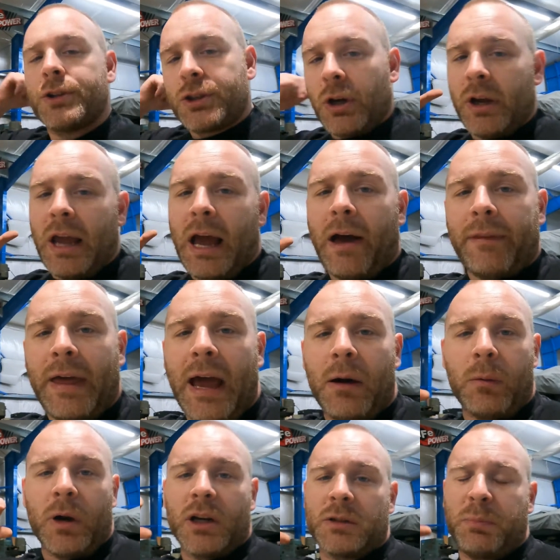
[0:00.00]
show you how that
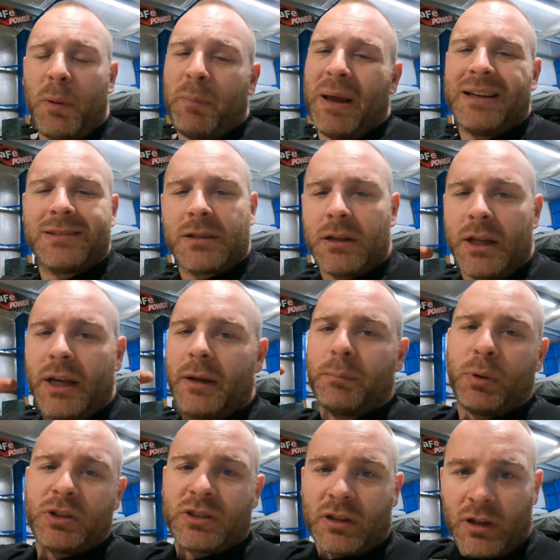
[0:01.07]
works. But basically it
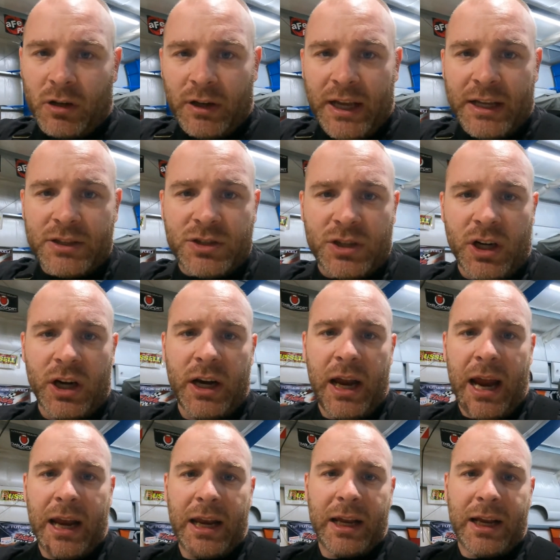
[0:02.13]
puts a little insert
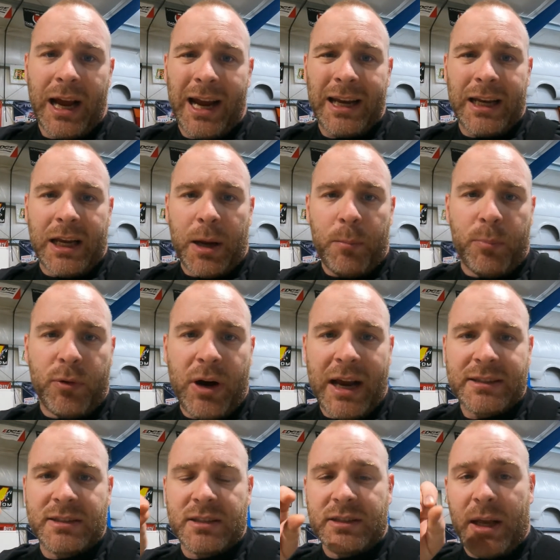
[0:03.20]
and it kind of
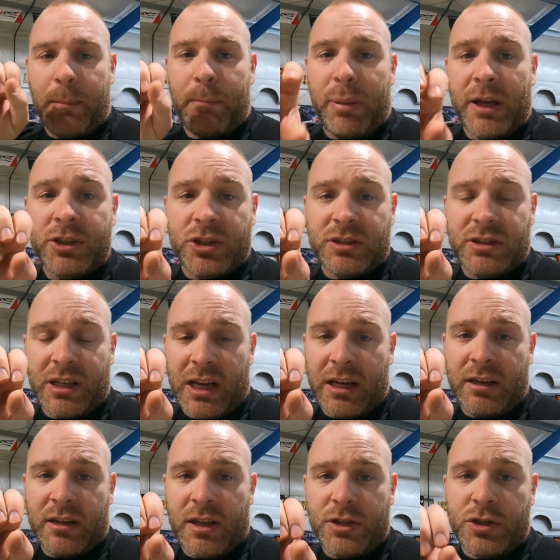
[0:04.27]
compresses it, pinches it
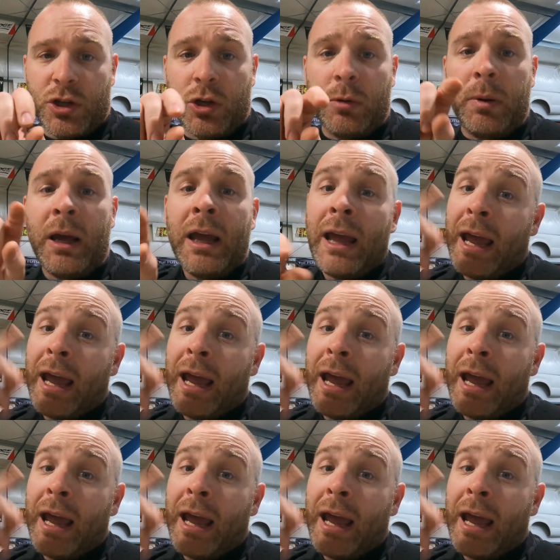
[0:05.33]
into the tube,